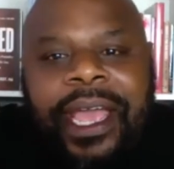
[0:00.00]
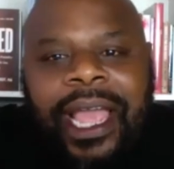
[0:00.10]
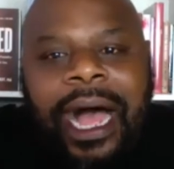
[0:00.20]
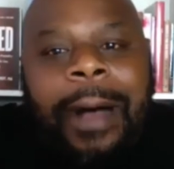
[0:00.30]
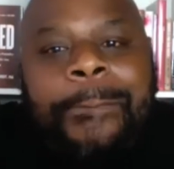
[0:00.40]

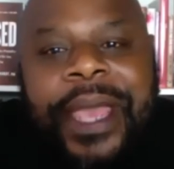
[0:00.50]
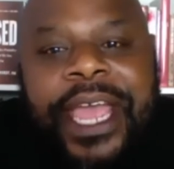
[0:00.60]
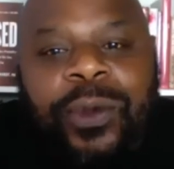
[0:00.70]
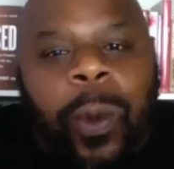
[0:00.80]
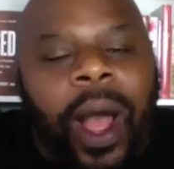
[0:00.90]
A
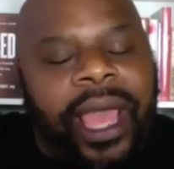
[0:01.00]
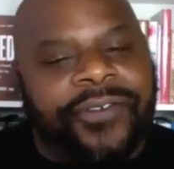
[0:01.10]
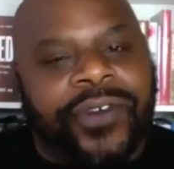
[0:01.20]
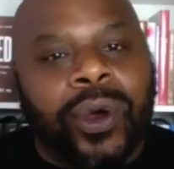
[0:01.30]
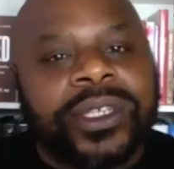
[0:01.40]
midwife
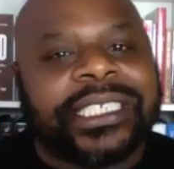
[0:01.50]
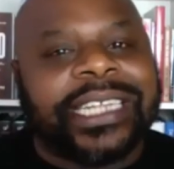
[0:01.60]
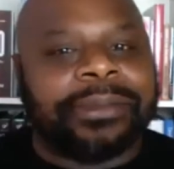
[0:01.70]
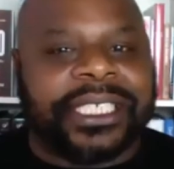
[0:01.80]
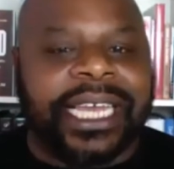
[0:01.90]
who
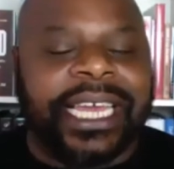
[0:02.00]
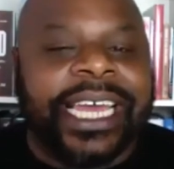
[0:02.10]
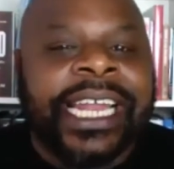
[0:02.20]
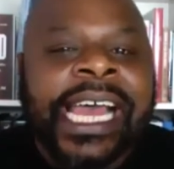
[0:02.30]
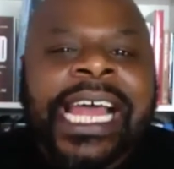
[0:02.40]
steps
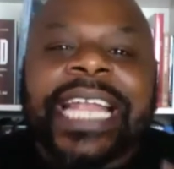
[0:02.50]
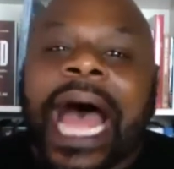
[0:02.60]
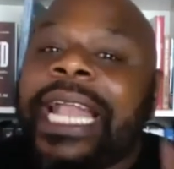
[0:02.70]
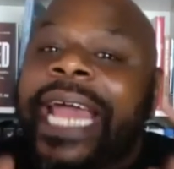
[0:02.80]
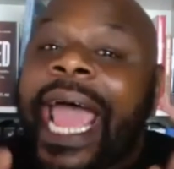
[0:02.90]
in
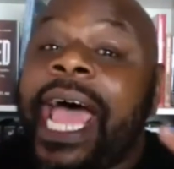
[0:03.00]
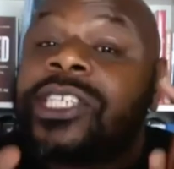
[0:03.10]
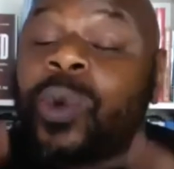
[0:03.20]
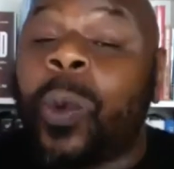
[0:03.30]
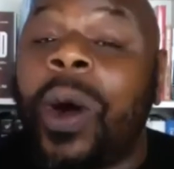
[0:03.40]
not as
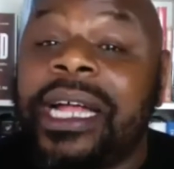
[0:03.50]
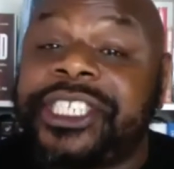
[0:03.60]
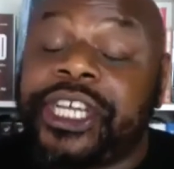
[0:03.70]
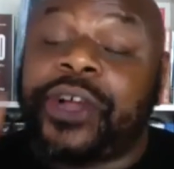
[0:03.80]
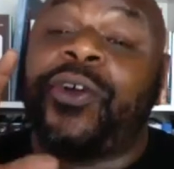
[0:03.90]
one
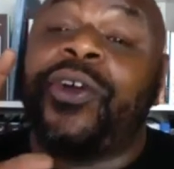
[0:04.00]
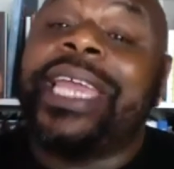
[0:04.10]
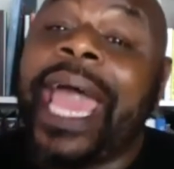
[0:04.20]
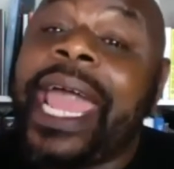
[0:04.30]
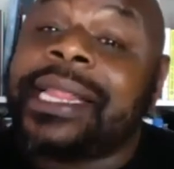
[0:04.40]
to
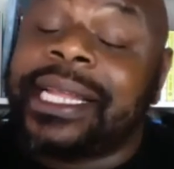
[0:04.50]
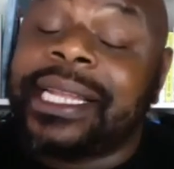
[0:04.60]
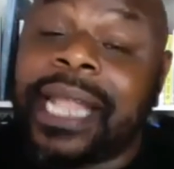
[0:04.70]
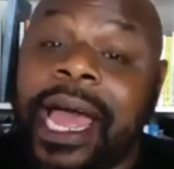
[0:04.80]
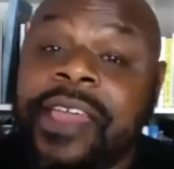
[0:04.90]
create the
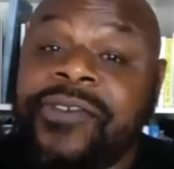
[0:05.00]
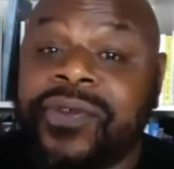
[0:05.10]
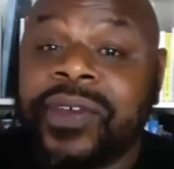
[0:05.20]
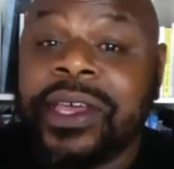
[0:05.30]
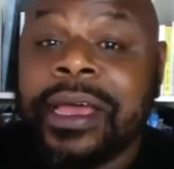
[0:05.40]
life,
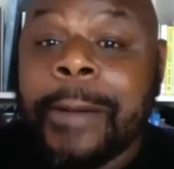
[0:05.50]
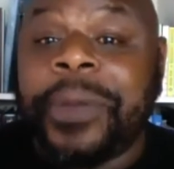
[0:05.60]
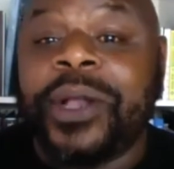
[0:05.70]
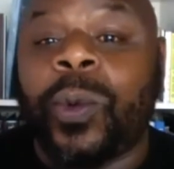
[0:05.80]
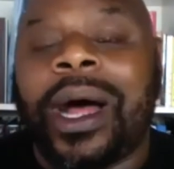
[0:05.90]

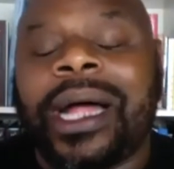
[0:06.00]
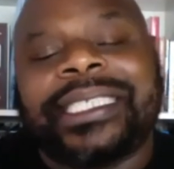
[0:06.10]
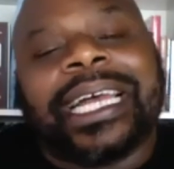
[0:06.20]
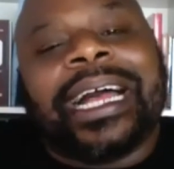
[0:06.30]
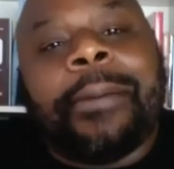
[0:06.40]
but one to
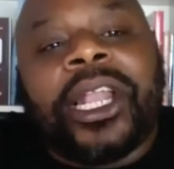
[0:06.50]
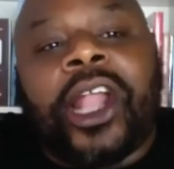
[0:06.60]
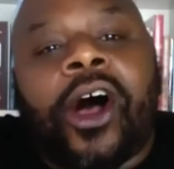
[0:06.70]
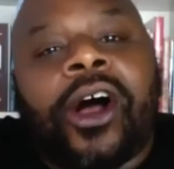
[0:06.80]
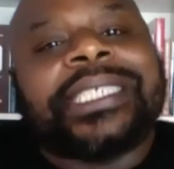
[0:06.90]
come
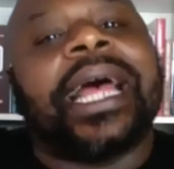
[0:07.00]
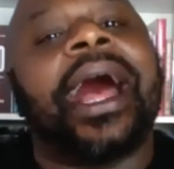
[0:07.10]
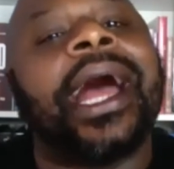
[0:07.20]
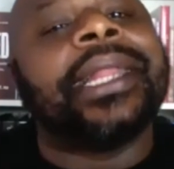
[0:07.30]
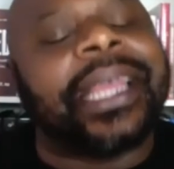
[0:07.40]

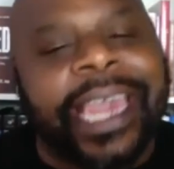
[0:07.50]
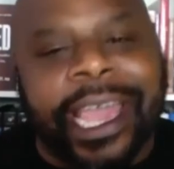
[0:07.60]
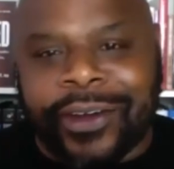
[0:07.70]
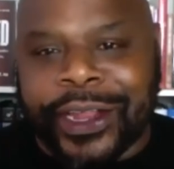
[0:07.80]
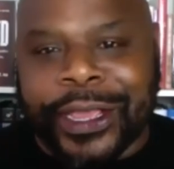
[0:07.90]
alongside the
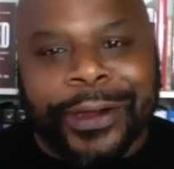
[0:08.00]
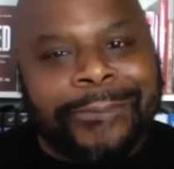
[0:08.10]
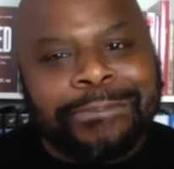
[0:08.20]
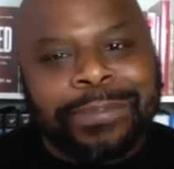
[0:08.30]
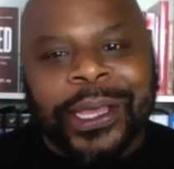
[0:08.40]
carrier.
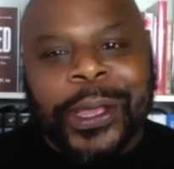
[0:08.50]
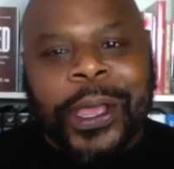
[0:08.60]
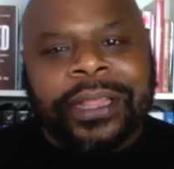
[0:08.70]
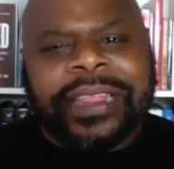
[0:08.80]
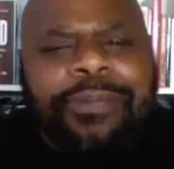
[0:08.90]

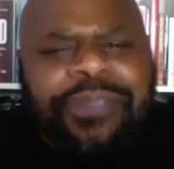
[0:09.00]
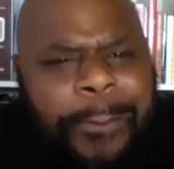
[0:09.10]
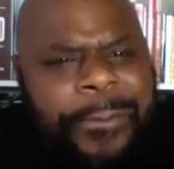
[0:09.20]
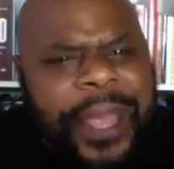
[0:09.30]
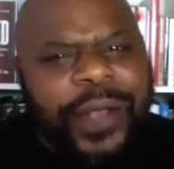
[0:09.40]
That the
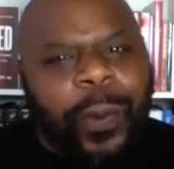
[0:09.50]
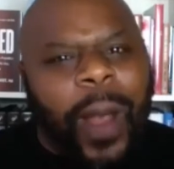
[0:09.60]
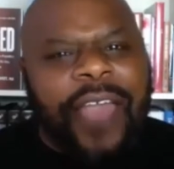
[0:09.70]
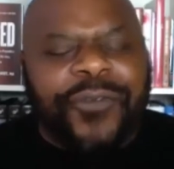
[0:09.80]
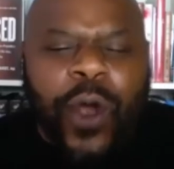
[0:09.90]

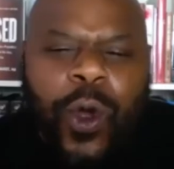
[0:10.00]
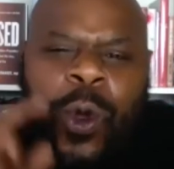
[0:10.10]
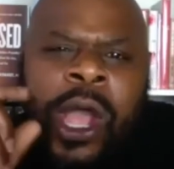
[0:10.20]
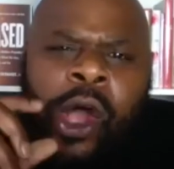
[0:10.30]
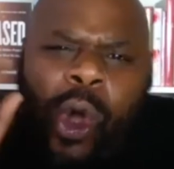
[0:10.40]
midwife who
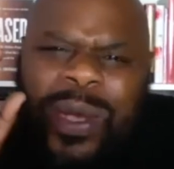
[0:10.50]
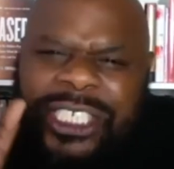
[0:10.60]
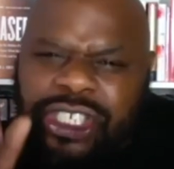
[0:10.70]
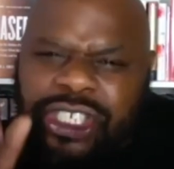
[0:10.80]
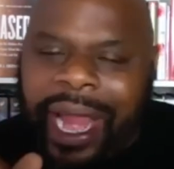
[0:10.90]
is
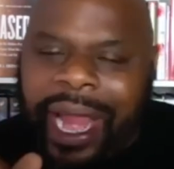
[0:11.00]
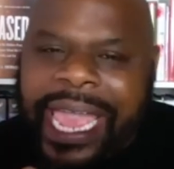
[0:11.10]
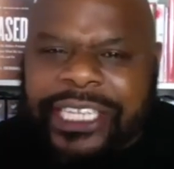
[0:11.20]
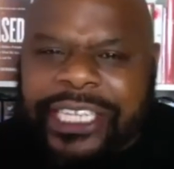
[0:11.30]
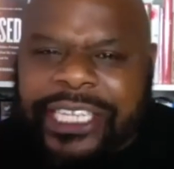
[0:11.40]

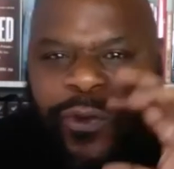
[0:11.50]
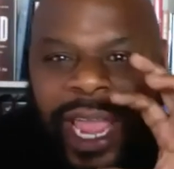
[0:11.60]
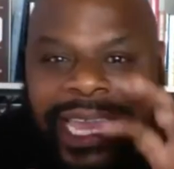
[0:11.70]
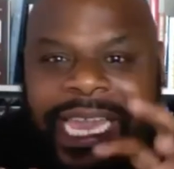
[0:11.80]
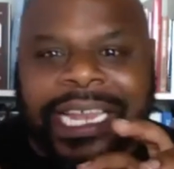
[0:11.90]
trained to
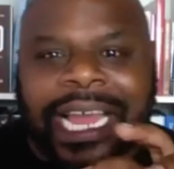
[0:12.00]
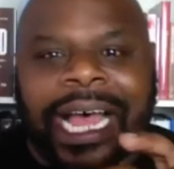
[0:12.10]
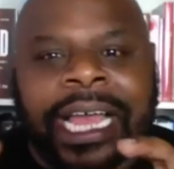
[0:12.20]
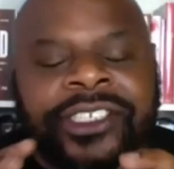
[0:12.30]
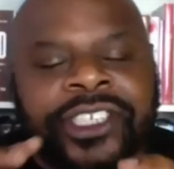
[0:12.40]

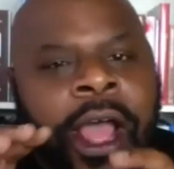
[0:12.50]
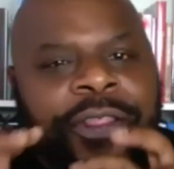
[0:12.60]
recognize